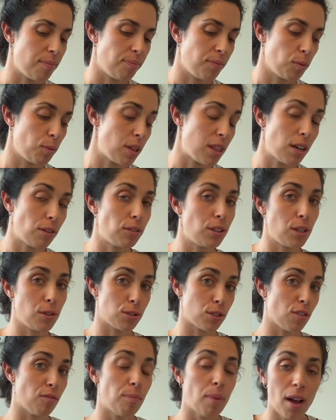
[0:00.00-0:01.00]
Without the use
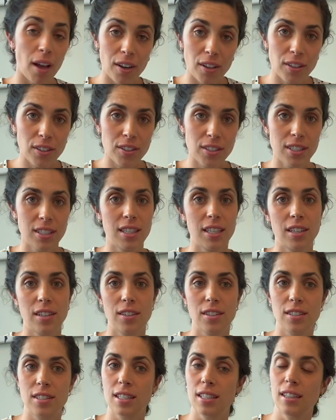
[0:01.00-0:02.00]
of bottles,
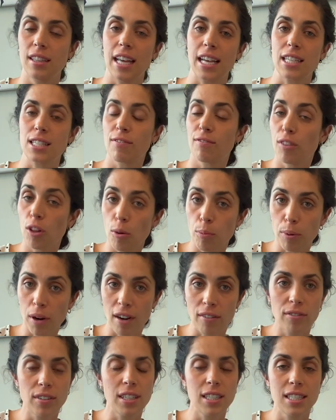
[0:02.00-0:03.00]
there's less flow
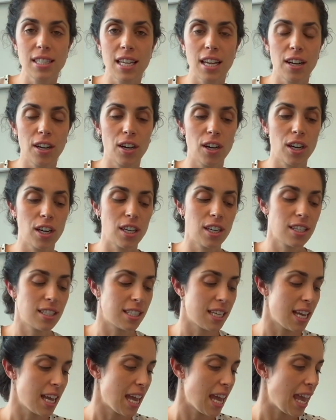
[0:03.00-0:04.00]
preference that
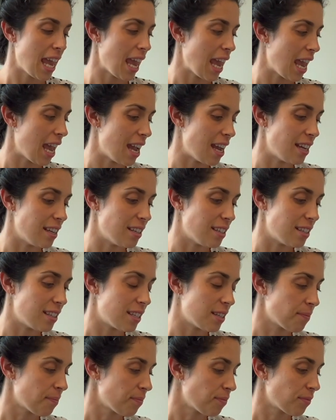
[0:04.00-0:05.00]
occurs, and
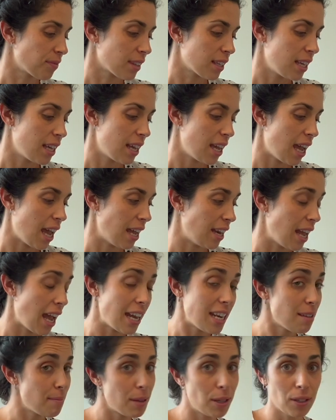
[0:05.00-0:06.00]

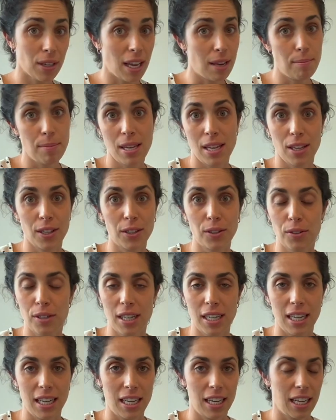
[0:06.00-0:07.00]
any milk can be
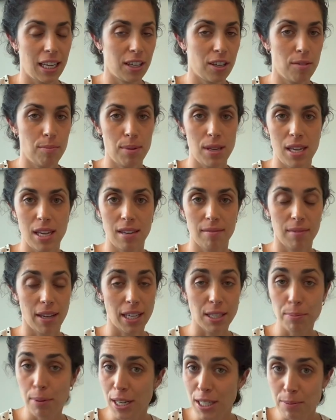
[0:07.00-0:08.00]
included in it. It could be
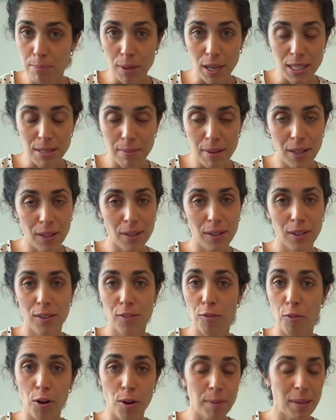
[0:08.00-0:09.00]
express breast milk,
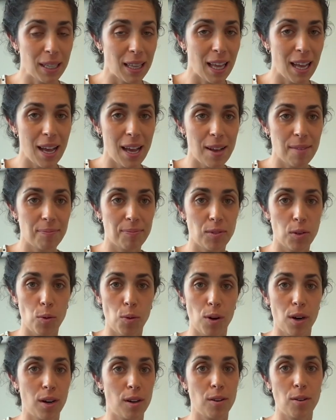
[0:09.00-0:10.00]
formula,
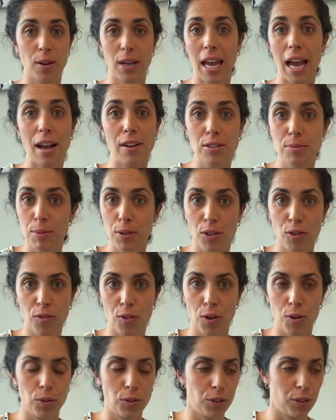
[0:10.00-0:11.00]
or cow's milk for
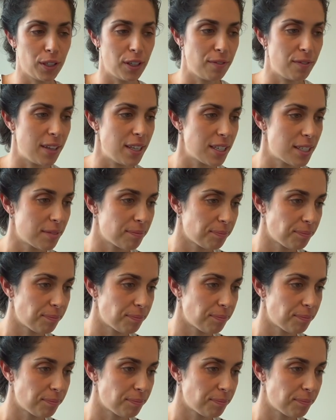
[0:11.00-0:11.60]
an older infant.